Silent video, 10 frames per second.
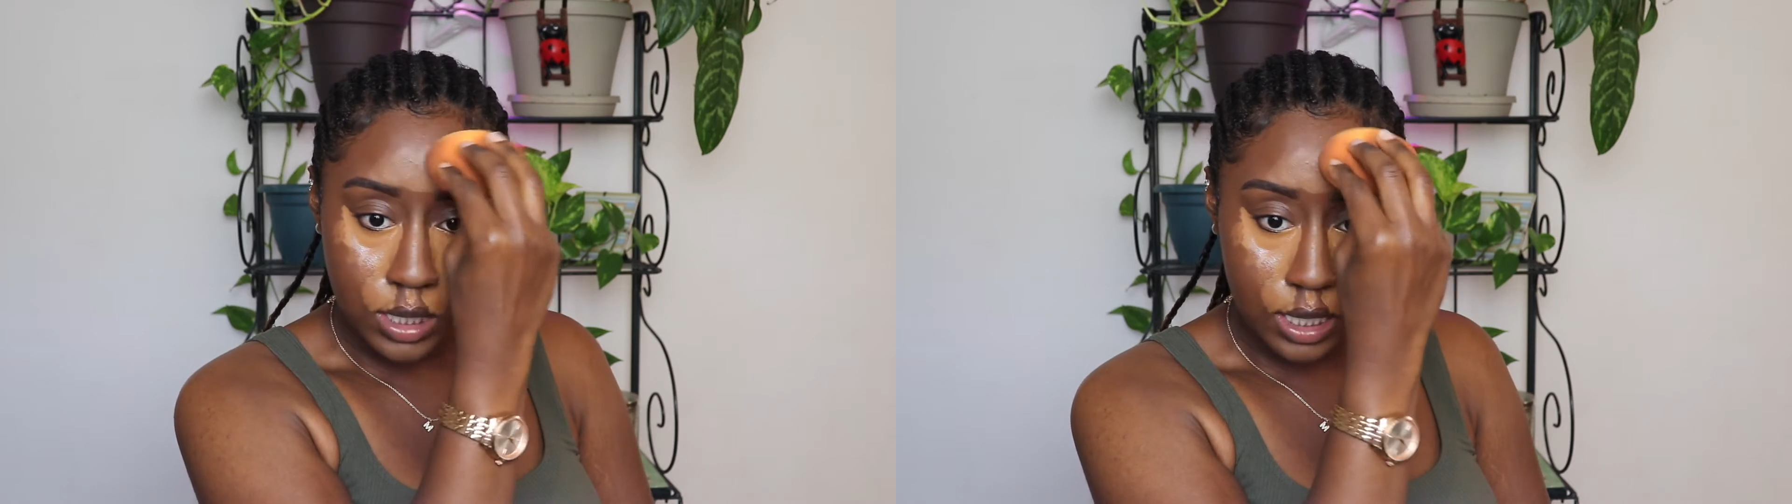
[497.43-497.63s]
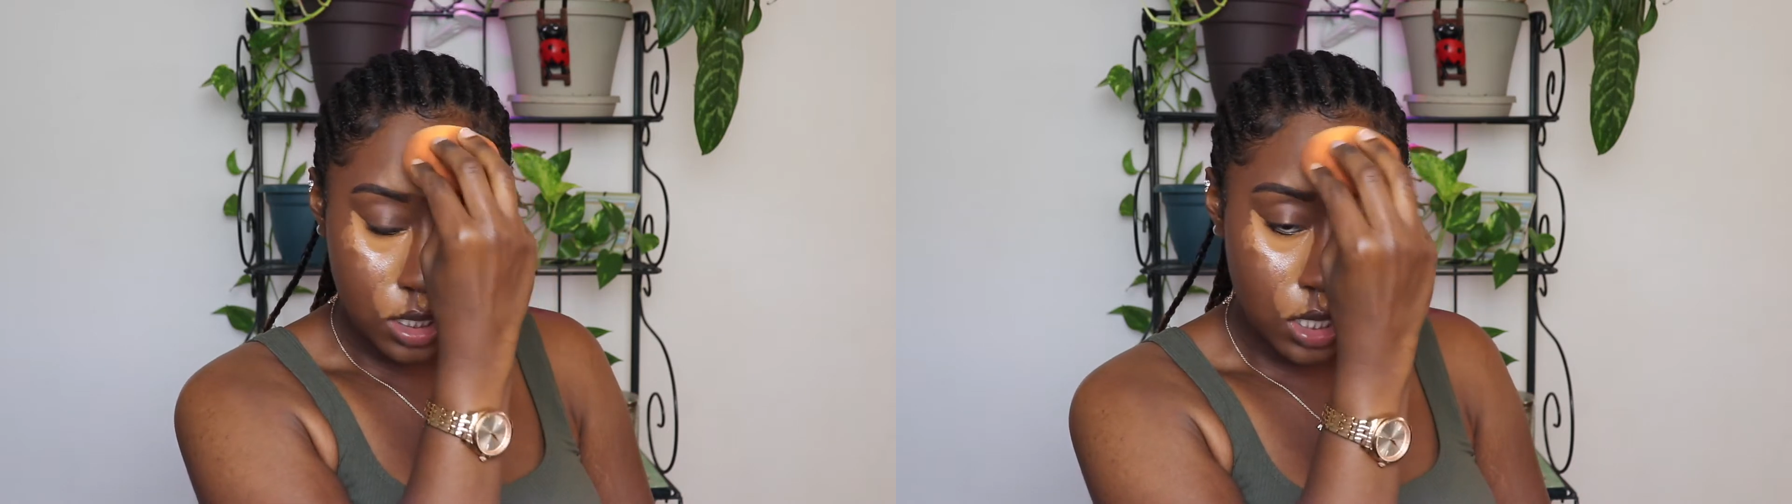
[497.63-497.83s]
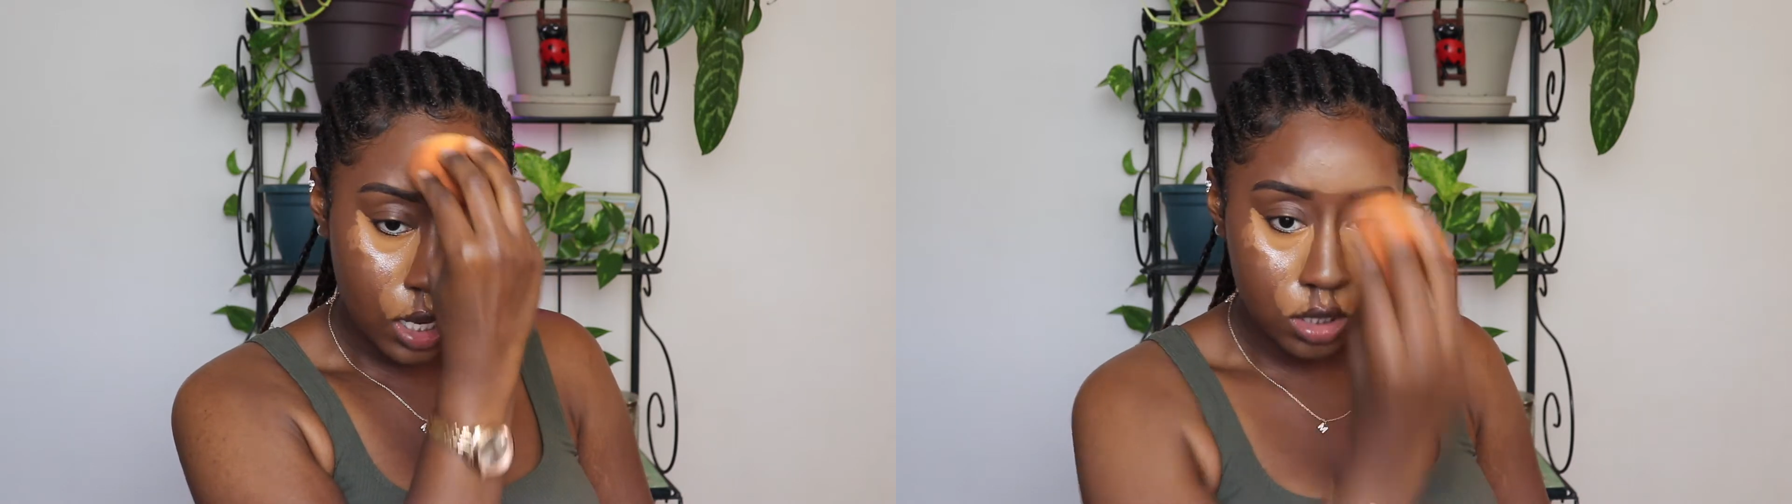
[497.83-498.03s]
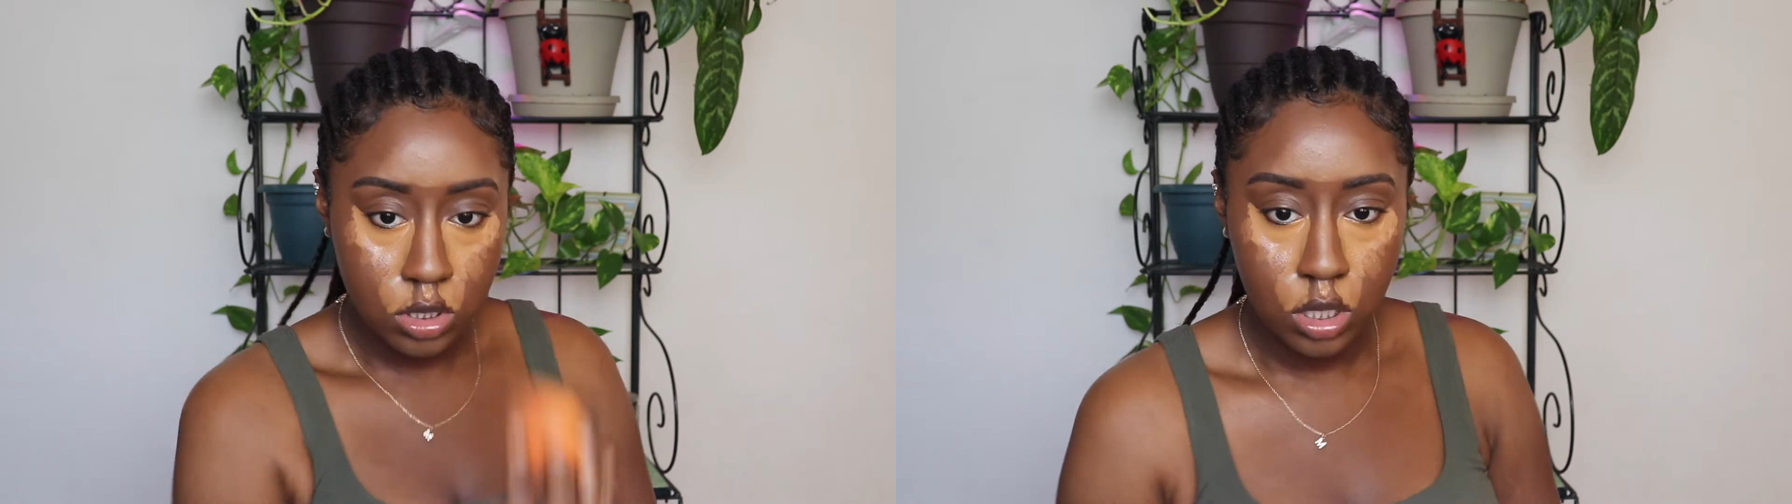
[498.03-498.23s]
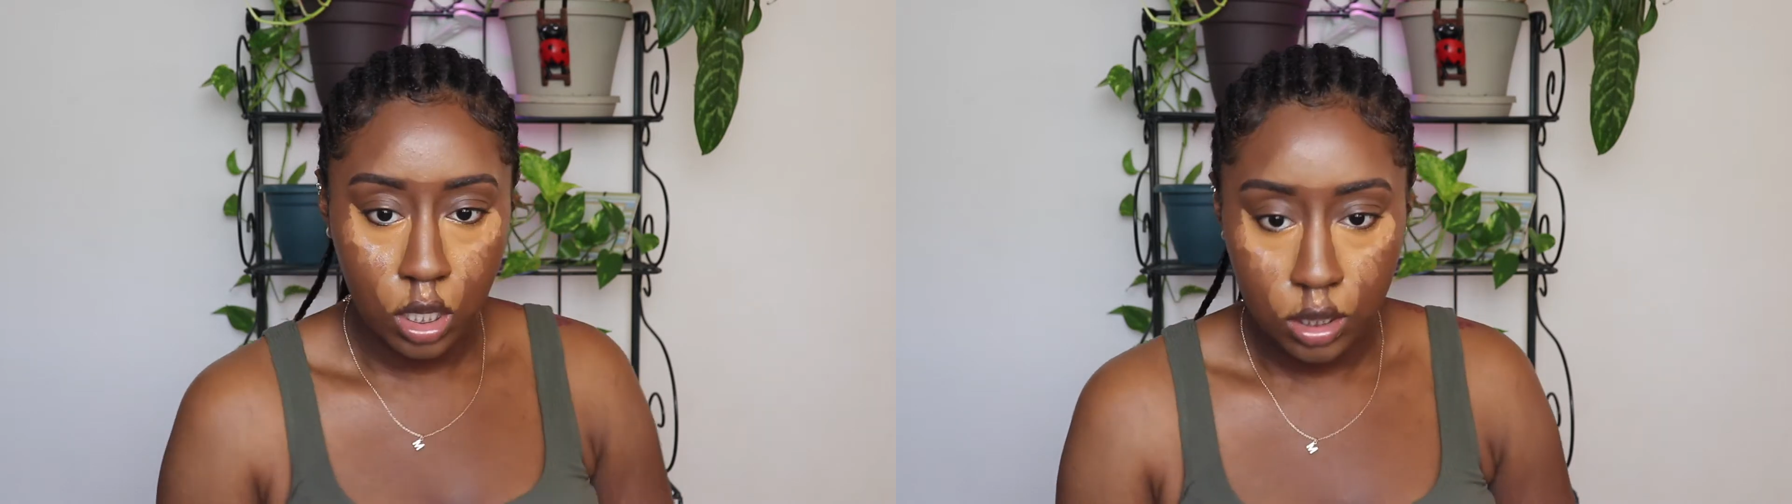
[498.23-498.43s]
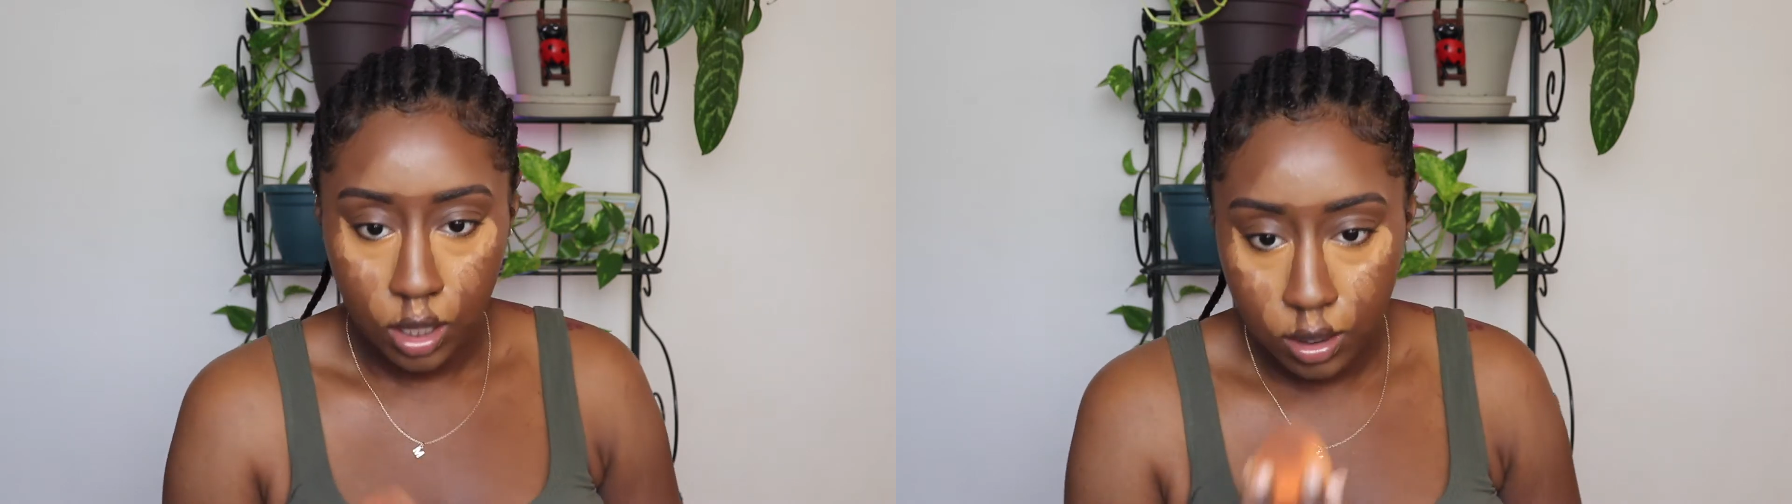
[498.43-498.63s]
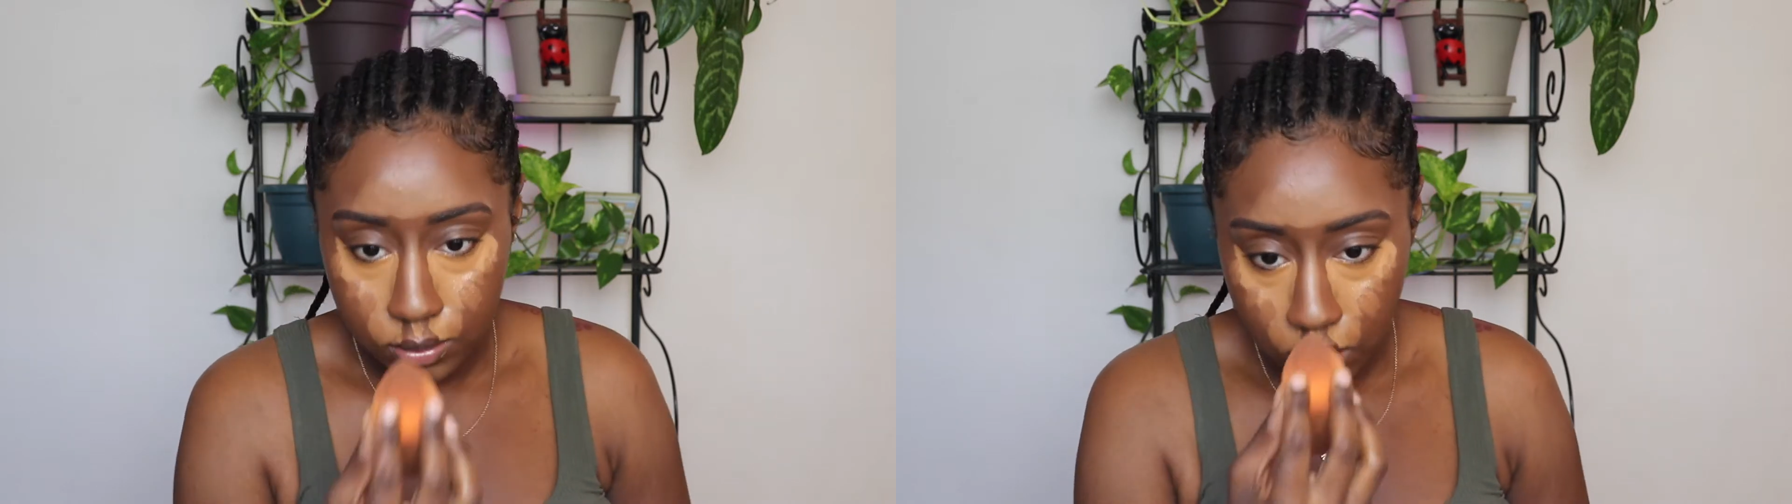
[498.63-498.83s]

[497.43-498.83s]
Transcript: that snatched like that.